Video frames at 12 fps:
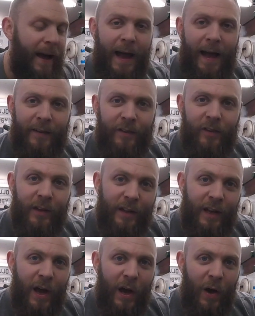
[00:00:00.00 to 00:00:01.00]
and
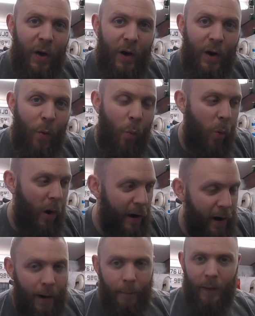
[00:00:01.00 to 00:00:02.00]
cut our wire.